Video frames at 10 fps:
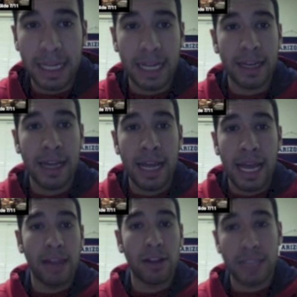and
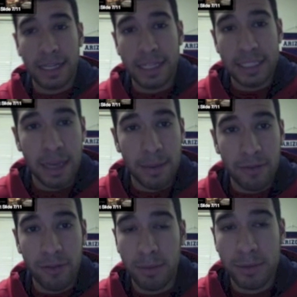it looks like he's coming
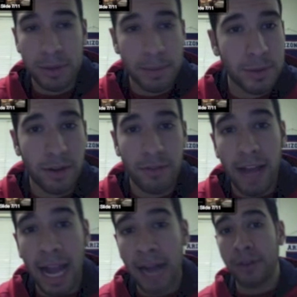from some sort of
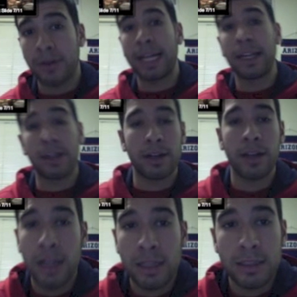factory or
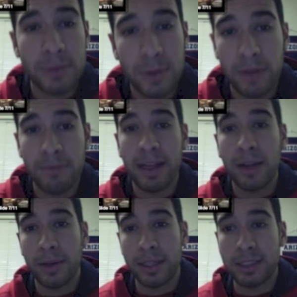some sort of
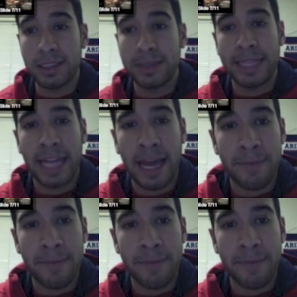mill where he's doing that.